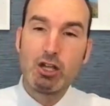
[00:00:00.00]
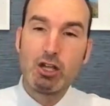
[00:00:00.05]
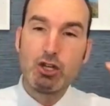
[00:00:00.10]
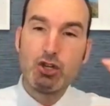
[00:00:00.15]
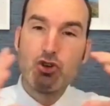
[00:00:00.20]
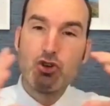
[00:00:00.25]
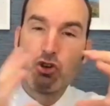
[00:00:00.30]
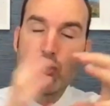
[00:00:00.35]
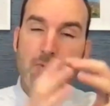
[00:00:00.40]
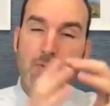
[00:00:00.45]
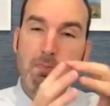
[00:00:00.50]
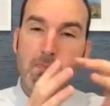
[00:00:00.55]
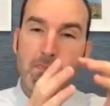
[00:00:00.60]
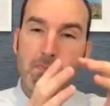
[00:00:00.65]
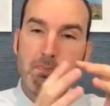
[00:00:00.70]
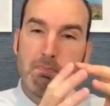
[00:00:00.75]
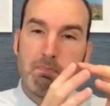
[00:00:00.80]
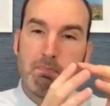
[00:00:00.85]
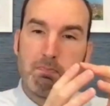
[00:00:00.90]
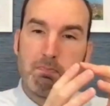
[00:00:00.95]
your
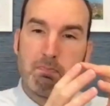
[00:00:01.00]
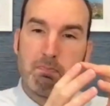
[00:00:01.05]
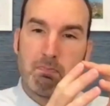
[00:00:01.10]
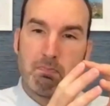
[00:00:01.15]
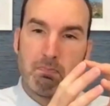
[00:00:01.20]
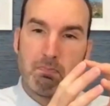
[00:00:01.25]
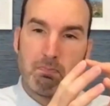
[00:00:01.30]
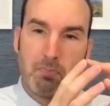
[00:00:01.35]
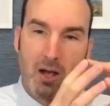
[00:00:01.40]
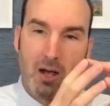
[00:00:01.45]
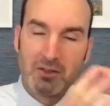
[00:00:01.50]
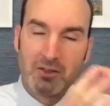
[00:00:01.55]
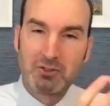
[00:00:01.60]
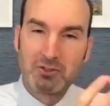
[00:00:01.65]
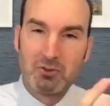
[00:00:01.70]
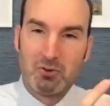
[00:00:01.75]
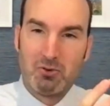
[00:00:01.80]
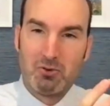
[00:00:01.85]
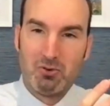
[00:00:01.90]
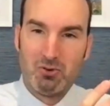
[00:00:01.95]

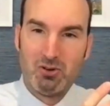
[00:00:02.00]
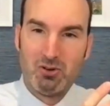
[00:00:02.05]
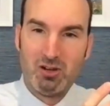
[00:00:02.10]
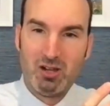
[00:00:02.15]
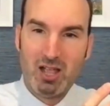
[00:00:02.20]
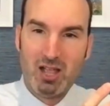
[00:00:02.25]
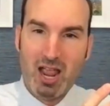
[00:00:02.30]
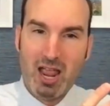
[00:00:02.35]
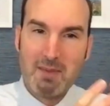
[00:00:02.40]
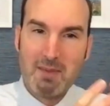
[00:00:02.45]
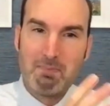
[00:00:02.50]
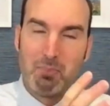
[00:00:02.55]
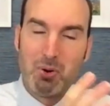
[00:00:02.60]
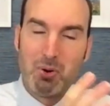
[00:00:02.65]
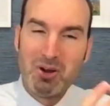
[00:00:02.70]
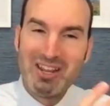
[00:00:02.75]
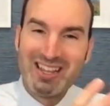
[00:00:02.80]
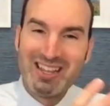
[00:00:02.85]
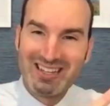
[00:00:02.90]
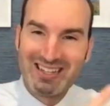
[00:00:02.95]
puzzle and
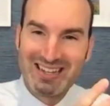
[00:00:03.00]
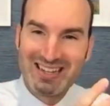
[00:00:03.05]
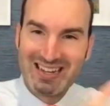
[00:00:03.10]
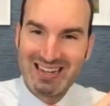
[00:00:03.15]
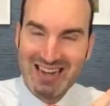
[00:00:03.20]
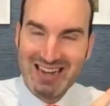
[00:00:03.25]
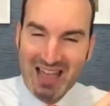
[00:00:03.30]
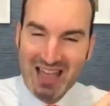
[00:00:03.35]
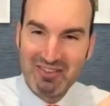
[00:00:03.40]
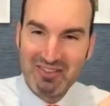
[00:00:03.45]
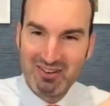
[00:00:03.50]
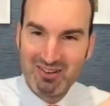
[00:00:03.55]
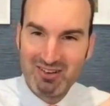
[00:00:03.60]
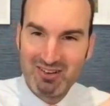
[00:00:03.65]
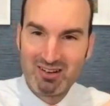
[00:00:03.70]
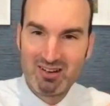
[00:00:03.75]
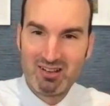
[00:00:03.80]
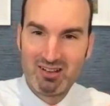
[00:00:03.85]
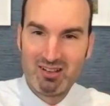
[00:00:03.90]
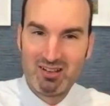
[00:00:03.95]
putting it
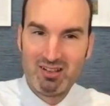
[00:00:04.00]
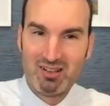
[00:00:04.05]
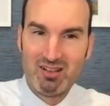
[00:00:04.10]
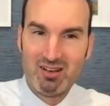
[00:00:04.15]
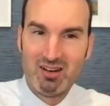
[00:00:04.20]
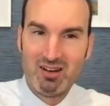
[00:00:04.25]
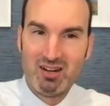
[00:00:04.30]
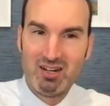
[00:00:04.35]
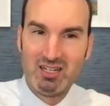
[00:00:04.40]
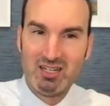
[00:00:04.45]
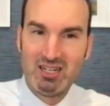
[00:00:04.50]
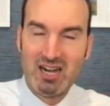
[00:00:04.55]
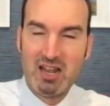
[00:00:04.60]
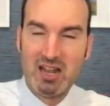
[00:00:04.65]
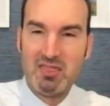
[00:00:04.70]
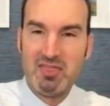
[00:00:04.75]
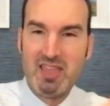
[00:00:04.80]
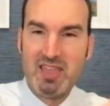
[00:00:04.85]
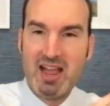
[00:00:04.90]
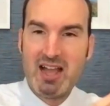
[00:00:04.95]
together
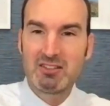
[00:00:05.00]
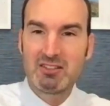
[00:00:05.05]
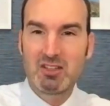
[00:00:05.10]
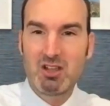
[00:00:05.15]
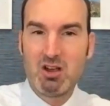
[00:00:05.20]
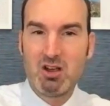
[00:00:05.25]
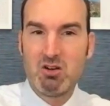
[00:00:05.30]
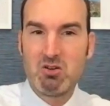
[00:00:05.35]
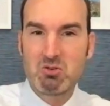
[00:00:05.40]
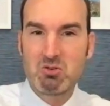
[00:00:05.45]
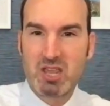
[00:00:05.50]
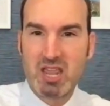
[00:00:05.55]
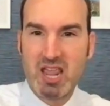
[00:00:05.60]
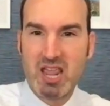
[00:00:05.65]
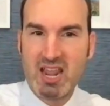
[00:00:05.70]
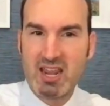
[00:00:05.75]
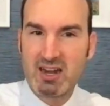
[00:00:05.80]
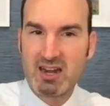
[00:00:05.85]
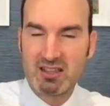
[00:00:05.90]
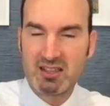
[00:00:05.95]
and that's
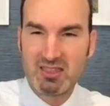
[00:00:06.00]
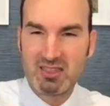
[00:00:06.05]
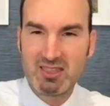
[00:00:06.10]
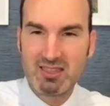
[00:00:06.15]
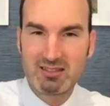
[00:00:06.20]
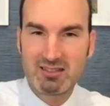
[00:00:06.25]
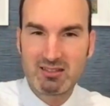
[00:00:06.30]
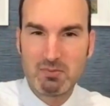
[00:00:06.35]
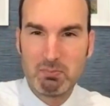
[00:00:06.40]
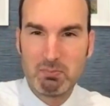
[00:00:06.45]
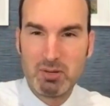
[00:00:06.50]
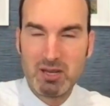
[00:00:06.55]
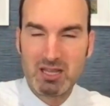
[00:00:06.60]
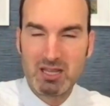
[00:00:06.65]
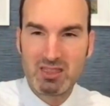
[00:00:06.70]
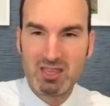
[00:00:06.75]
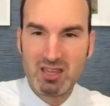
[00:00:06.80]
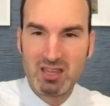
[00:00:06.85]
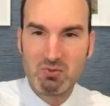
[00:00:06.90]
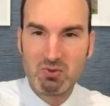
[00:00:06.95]
okay and i think that's a
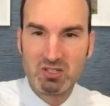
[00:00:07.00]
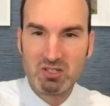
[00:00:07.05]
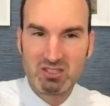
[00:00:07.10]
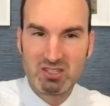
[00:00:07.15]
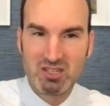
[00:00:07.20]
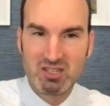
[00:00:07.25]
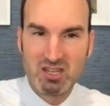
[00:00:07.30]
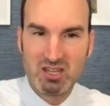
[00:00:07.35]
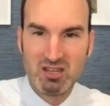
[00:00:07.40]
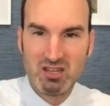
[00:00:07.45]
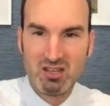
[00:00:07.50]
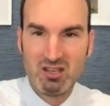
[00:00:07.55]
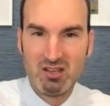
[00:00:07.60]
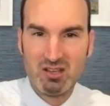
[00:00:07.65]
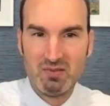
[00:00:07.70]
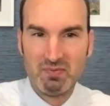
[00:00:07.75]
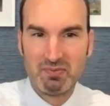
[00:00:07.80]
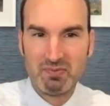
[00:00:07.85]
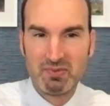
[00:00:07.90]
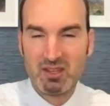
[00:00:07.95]
big thing we see
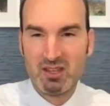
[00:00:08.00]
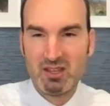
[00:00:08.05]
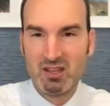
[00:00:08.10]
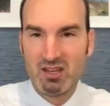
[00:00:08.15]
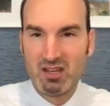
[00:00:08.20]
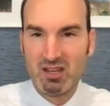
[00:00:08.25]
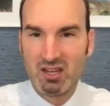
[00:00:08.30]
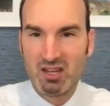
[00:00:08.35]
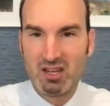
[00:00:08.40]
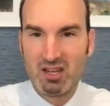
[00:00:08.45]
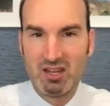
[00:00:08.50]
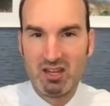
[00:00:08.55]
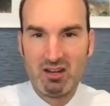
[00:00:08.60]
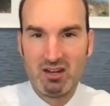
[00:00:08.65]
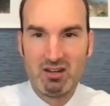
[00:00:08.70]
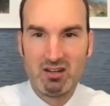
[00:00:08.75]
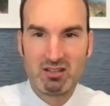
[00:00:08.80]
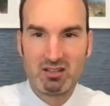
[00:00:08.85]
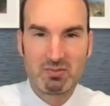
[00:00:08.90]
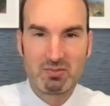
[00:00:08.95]

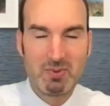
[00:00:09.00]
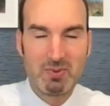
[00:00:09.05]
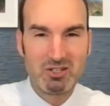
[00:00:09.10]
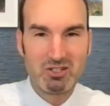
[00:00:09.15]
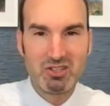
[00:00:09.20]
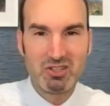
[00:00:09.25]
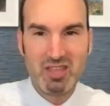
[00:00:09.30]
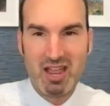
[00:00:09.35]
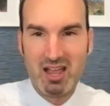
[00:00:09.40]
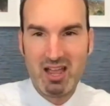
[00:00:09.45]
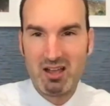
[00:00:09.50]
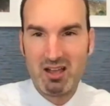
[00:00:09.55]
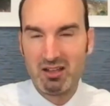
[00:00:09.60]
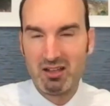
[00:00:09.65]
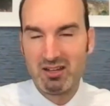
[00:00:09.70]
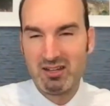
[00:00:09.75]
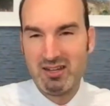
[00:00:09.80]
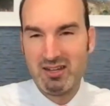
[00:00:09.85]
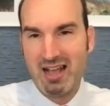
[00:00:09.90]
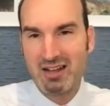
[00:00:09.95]
in especially the
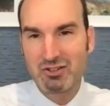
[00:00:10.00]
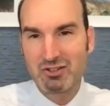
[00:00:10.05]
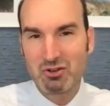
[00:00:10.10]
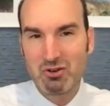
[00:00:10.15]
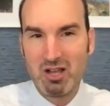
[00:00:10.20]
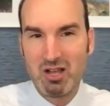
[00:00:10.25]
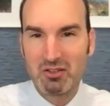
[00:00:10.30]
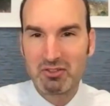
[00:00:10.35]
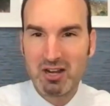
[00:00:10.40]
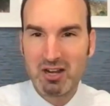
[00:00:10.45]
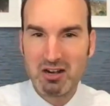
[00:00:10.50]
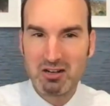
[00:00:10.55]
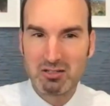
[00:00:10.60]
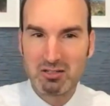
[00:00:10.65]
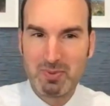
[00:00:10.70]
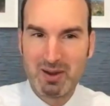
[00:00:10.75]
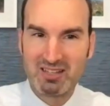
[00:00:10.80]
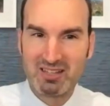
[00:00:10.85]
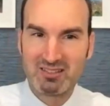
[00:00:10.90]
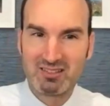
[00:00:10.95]
natural healthcare
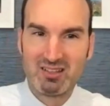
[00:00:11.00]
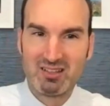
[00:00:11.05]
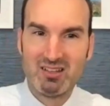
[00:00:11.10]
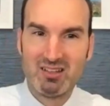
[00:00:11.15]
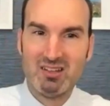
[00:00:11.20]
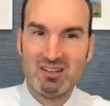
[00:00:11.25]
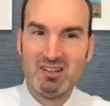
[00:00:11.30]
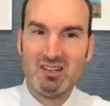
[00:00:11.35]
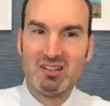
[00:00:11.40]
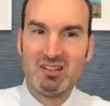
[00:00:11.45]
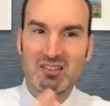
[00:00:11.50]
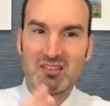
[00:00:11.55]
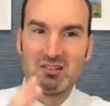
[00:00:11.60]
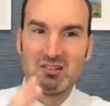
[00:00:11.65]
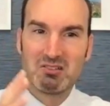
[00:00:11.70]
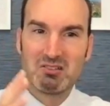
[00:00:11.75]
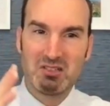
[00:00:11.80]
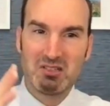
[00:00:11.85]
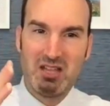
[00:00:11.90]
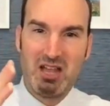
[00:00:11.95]
space
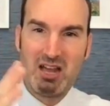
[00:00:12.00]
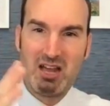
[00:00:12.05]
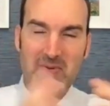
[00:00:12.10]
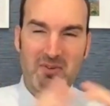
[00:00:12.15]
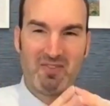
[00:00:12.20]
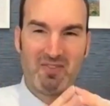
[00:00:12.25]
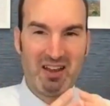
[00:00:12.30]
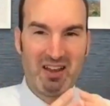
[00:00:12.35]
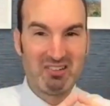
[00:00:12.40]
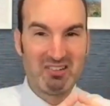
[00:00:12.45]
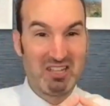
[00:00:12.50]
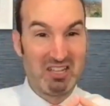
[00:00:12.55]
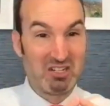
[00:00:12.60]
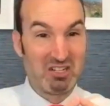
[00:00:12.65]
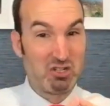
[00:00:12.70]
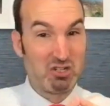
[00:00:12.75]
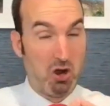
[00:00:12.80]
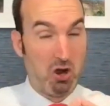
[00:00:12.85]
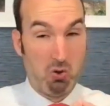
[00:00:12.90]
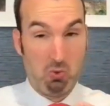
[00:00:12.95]
there's a lot of providers
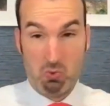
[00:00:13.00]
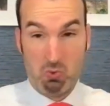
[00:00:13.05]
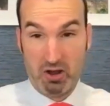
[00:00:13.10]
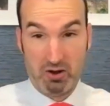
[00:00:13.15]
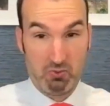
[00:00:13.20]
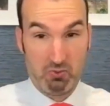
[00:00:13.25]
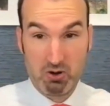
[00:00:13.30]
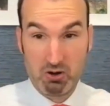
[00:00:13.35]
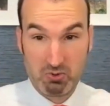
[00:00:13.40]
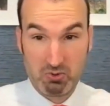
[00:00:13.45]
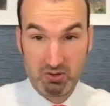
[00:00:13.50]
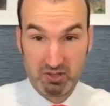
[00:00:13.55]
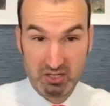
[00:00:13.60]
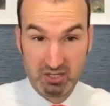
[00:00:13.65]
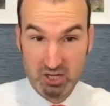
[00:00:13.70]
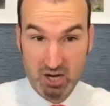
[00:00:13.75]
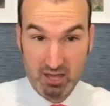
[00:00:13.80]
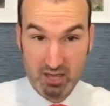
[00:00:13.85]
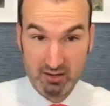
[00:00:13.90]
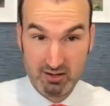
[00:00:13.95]
that don't want to work with
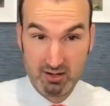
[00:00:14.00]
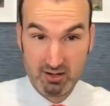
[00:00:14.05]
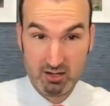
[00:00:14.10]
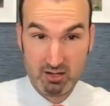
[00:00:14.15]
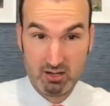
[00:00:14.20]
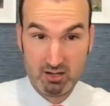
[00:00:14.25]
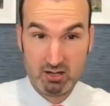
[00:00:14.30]
each other